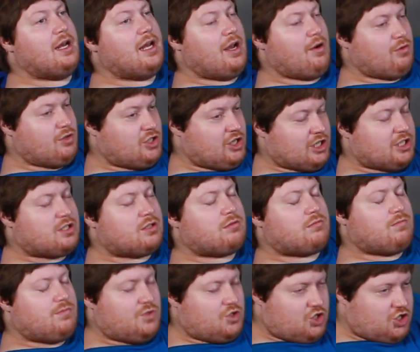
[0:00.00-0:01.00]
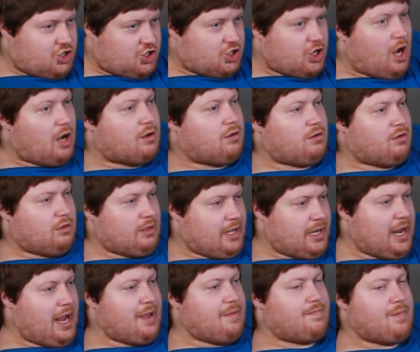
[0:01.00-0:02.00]
It was just subtle,
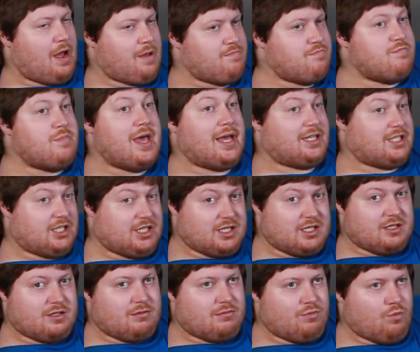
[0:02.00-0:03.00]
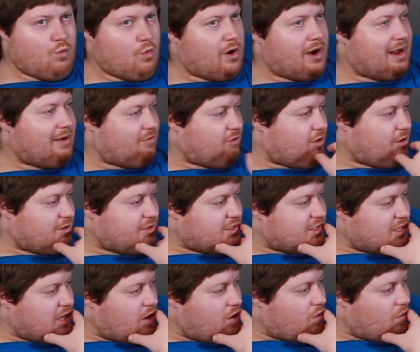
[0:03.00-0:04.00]
and I missed whatever.
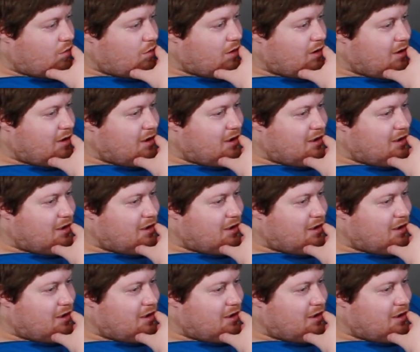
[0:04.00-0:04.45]
So,